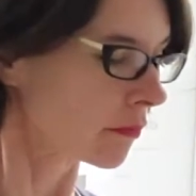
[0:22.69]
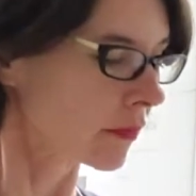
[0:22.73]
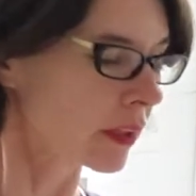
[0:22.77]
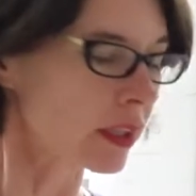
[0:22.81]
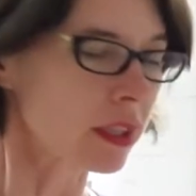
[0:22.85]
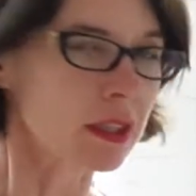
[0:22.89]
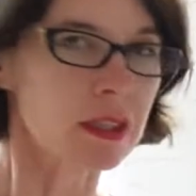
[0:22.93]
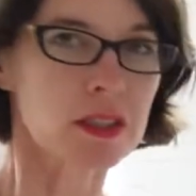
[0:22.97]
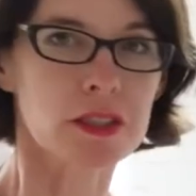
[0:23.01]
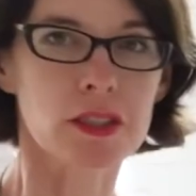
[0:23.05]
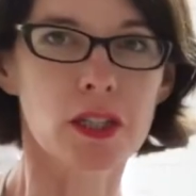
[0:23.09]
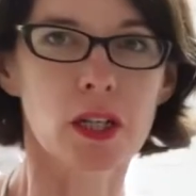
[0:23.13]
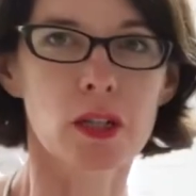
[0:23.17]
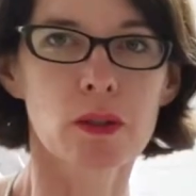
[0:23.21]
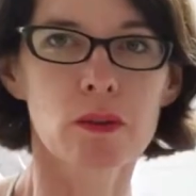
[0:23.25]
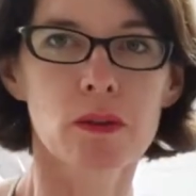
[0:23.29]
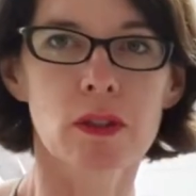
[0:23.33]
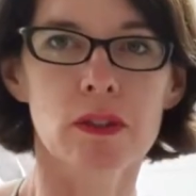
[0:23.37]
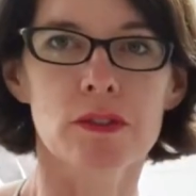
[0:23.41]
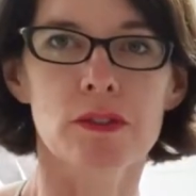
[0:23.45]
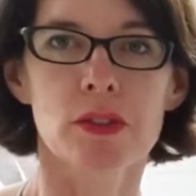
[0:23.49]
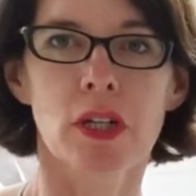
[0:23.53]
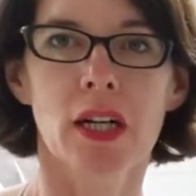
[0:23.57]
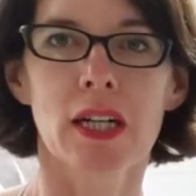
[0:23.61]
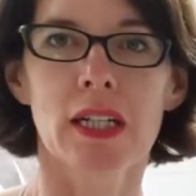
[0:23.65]

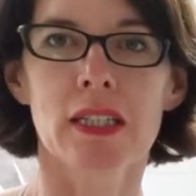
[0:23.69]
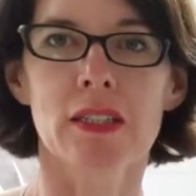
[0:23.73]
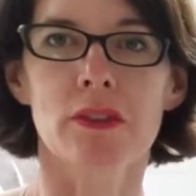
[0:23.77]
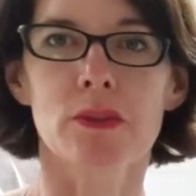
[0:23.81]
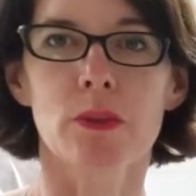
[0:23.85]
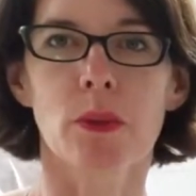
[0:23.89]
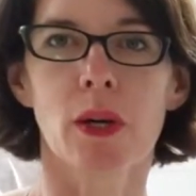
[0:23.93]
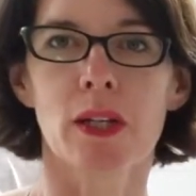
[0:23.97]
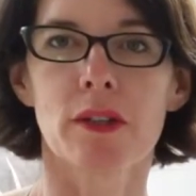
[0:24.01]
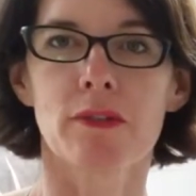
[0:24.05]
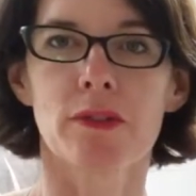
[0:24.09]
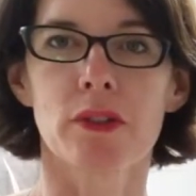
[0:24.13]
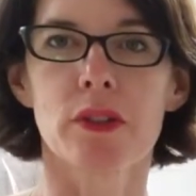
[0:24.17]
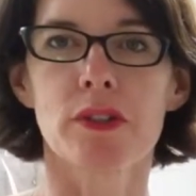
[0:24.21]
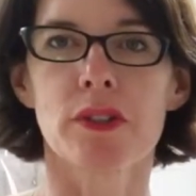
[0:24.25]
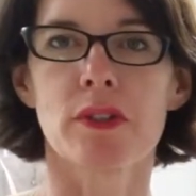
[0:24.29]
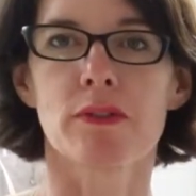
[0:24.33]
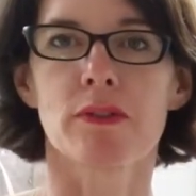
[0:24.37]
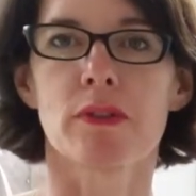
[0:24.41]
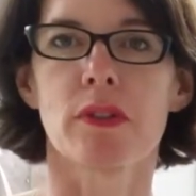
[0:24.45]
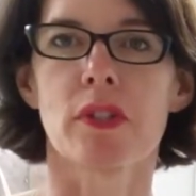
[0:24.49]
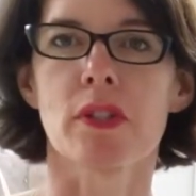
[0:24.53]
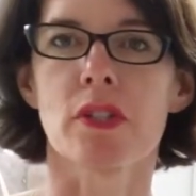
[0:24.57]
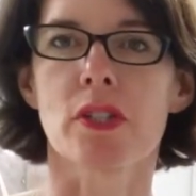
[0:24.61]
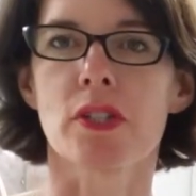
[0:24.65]
So I tried quite a few
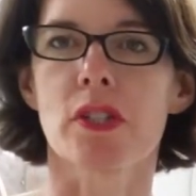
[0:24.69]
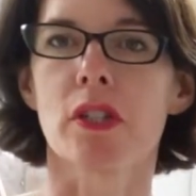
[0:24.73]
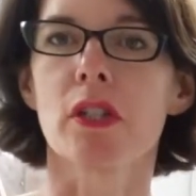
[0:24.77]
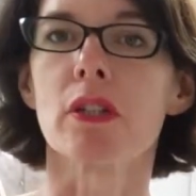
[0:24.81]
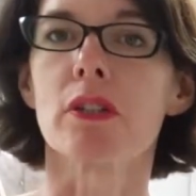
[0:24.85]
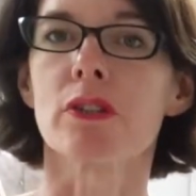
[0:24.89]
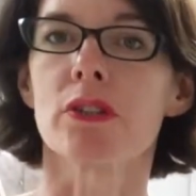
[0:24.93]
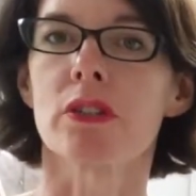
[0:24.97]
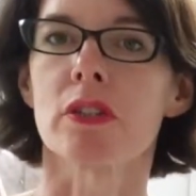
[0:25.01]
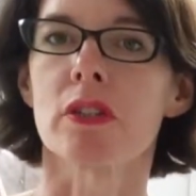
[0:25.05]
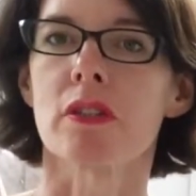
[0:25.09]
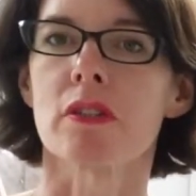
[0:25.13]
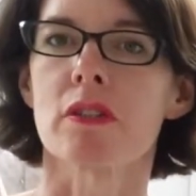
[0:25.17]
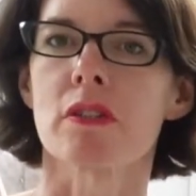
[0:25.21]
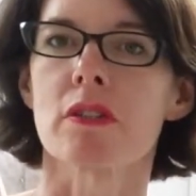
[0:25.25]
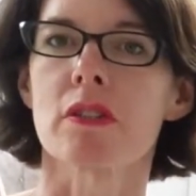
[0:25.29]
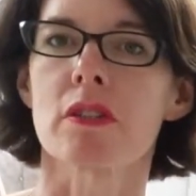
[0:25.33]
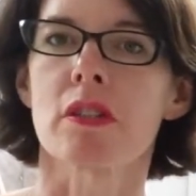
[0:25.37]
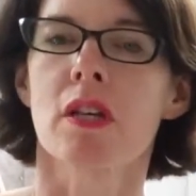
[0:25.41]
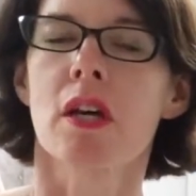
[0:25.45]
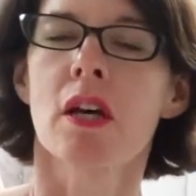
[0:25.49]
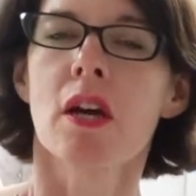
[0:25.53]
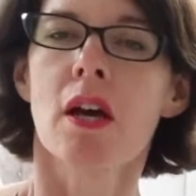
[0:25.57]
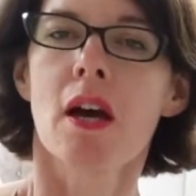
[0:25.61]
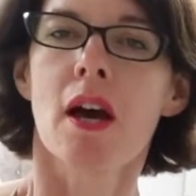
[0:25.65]
different
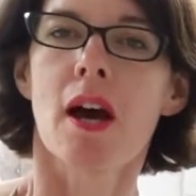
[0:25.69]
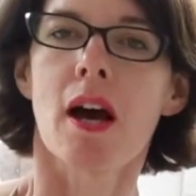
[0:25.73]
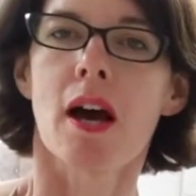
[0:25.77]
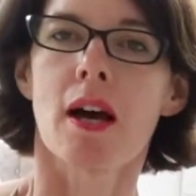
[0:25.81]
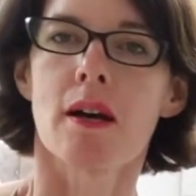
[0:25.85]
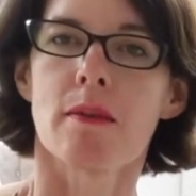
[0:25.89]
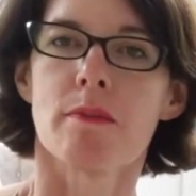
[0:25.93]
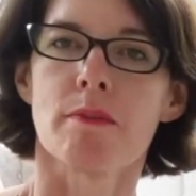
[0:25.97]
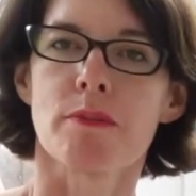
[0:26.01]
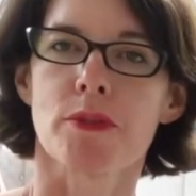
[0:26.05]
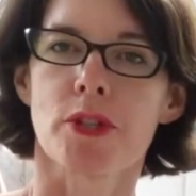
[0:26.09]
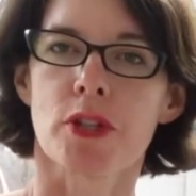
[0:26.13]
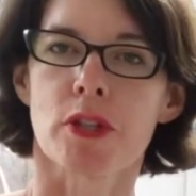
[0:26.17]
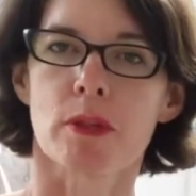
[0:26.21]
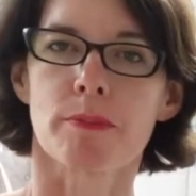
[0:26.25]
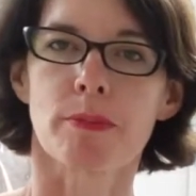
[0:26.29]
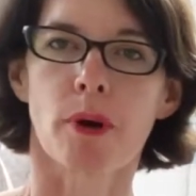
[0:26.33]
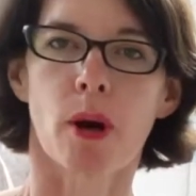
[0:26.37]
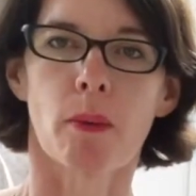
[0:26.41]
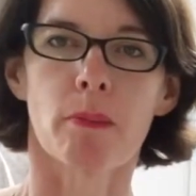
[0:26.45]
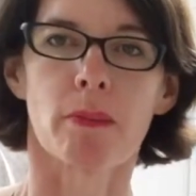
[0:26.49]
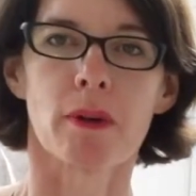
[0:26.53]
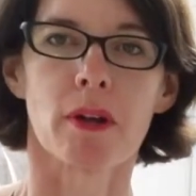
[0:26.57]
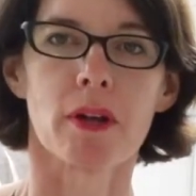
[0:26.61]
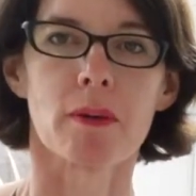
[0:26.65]
solutions to the
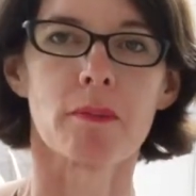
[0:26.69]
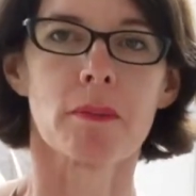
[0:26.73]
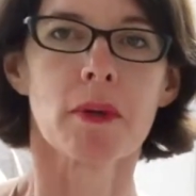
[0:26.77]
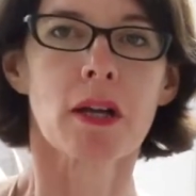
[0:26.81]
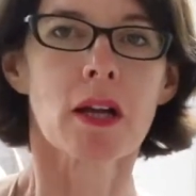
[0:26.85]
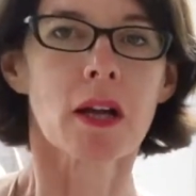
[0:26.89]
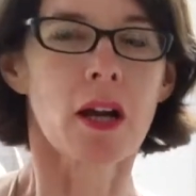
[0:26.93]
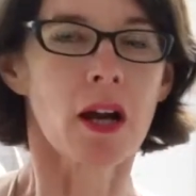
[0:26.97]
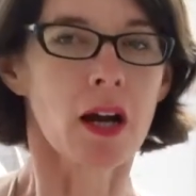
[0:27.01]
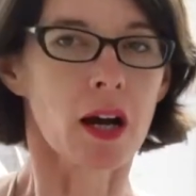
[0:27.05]
problem,